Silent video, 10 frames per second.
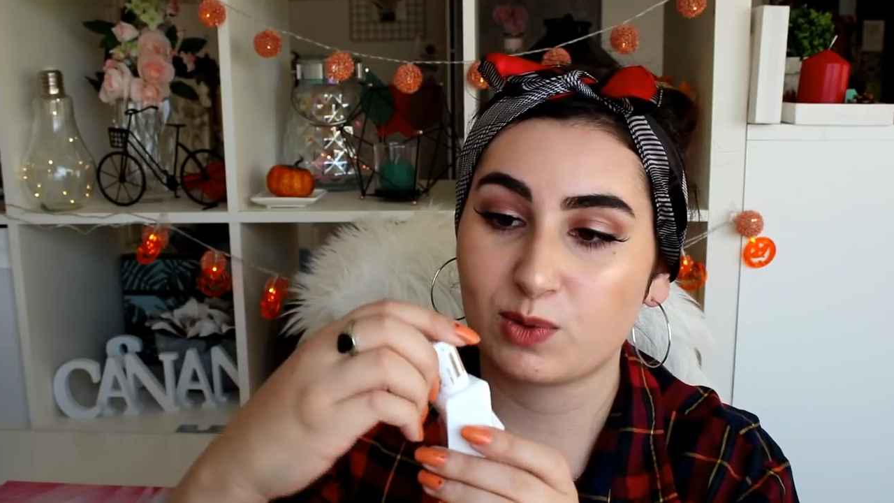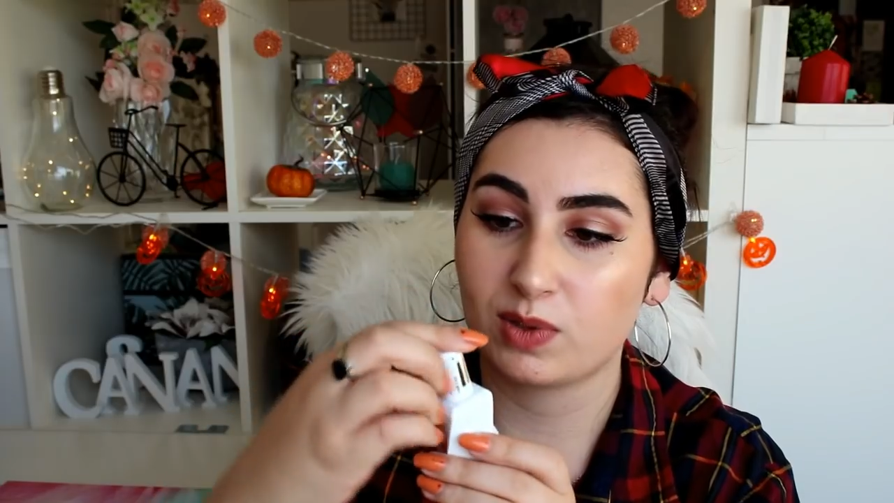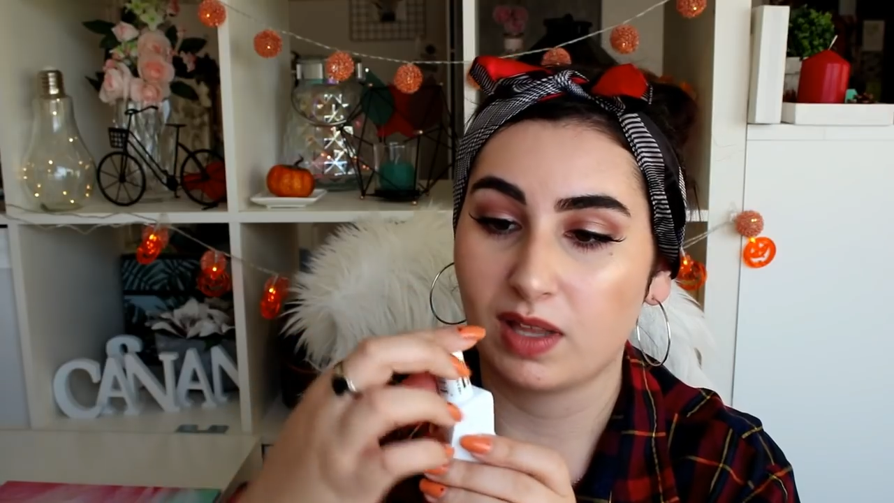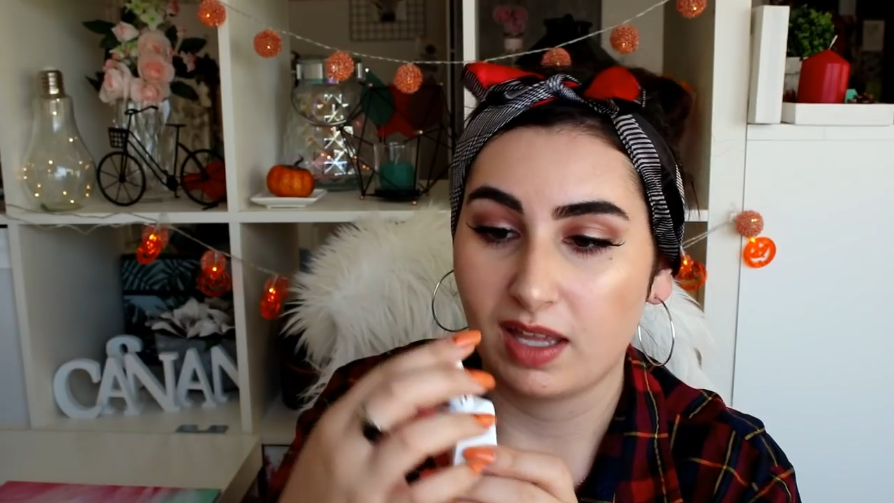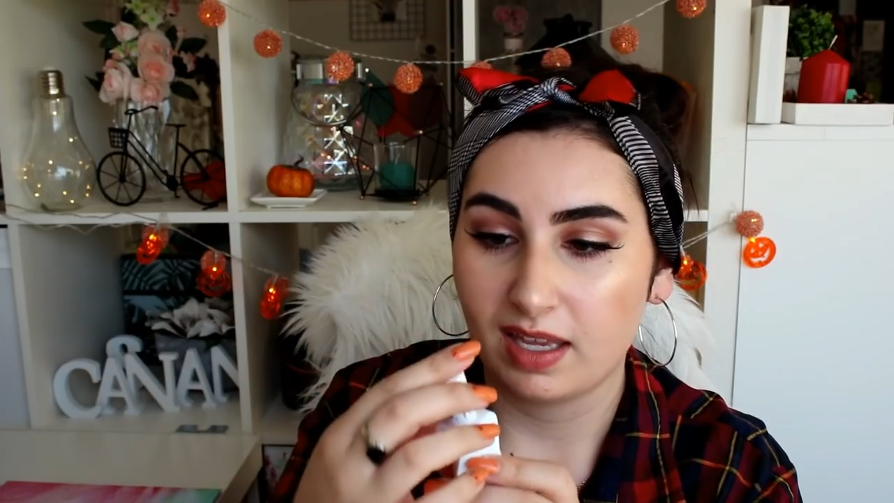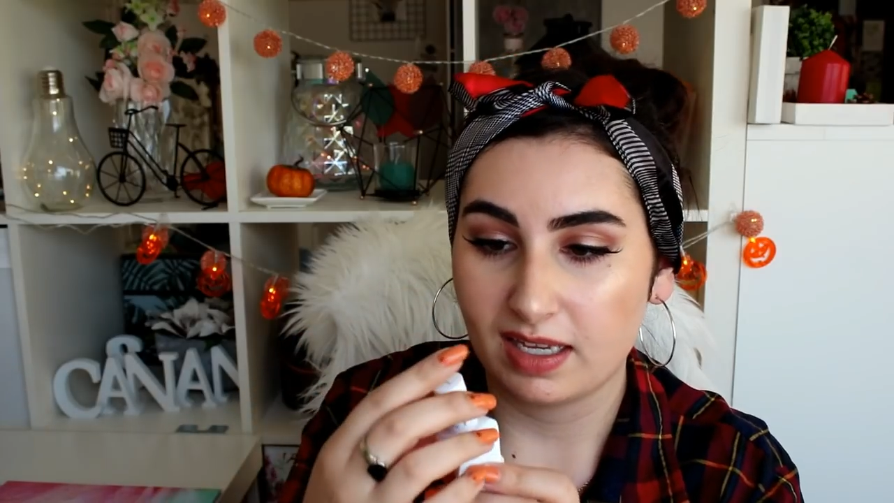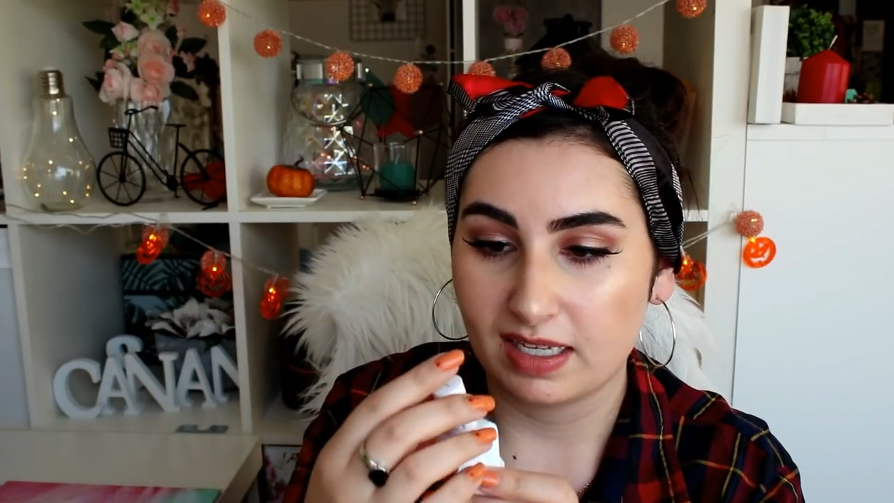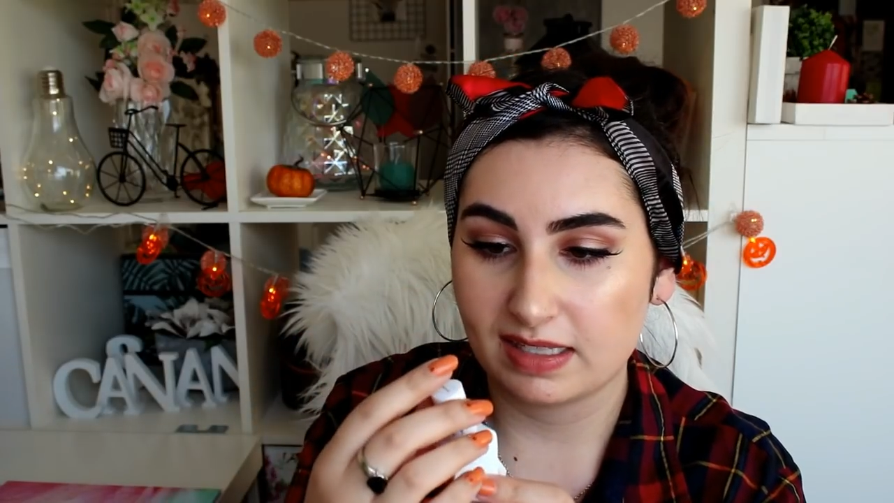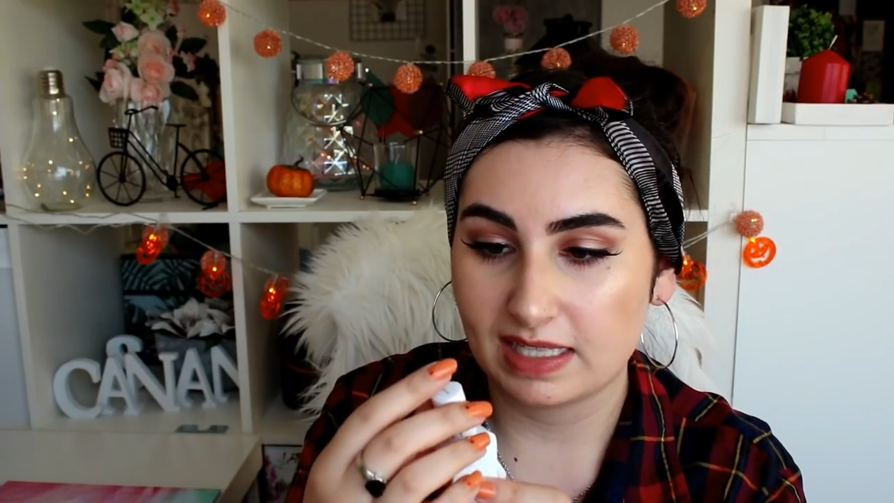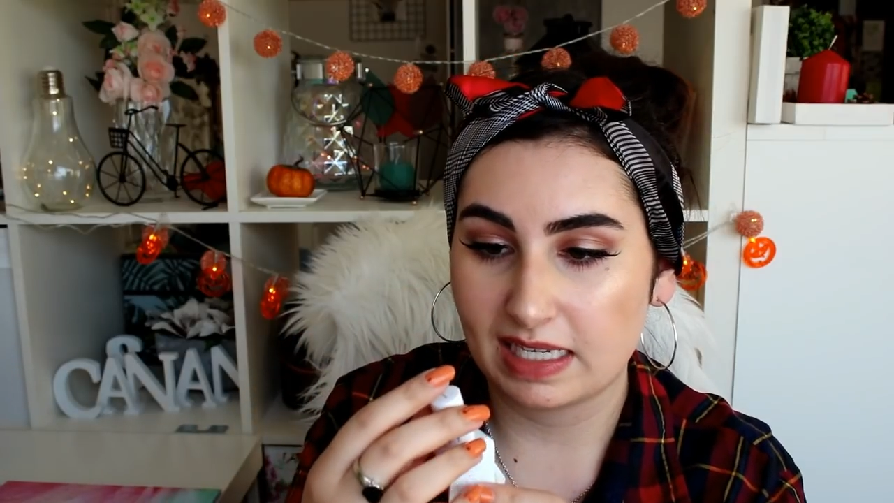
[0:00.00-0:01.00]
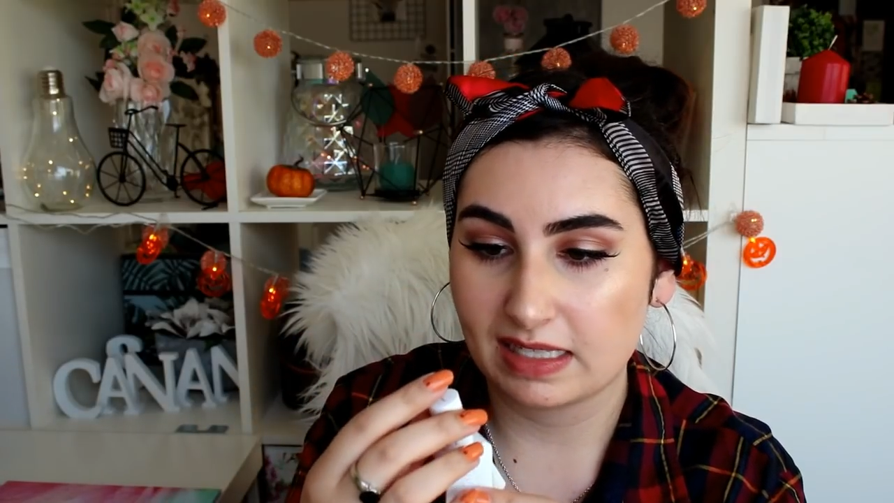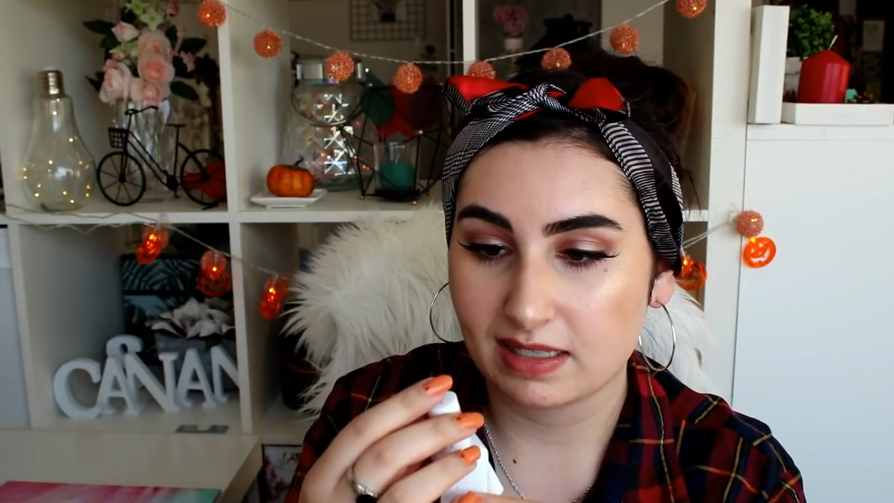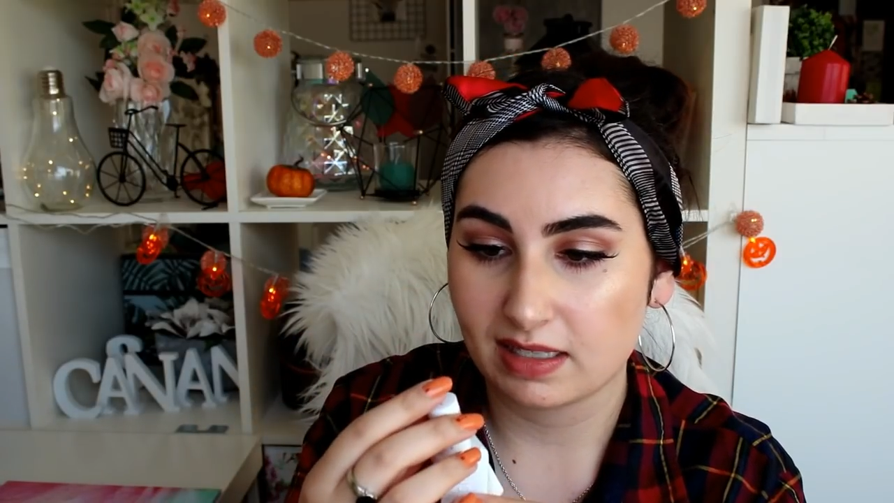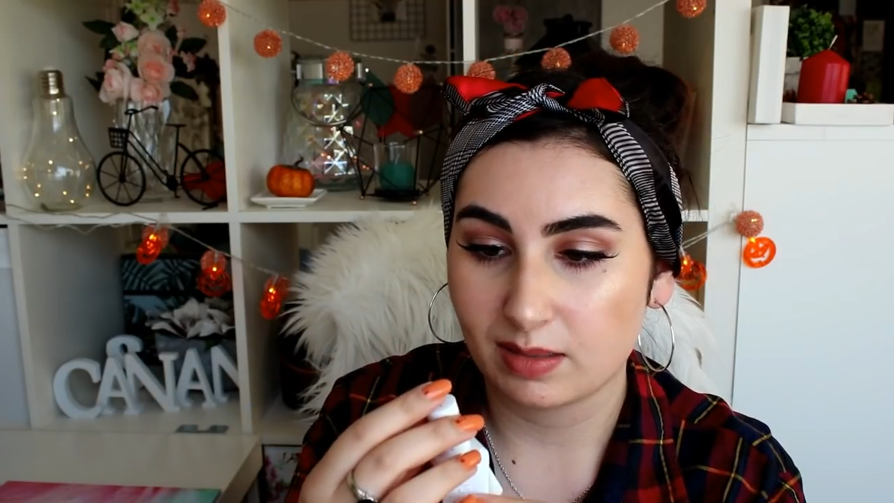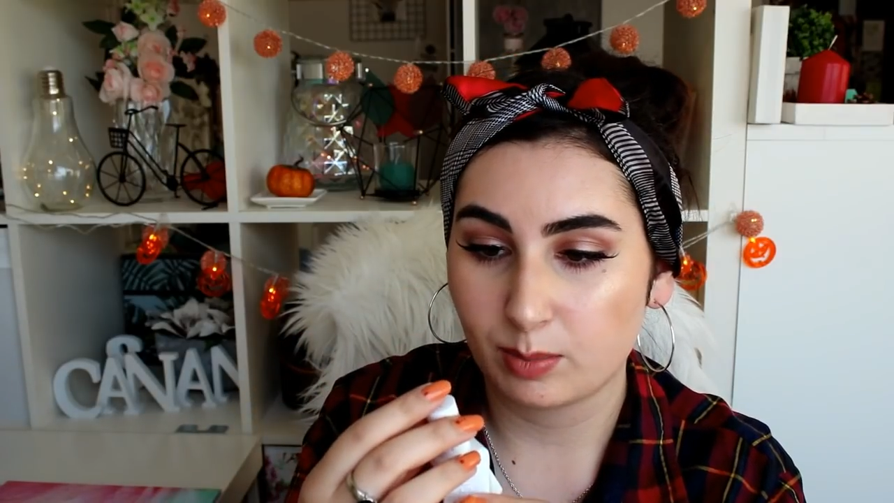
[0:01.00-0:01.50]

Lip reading: cool. It says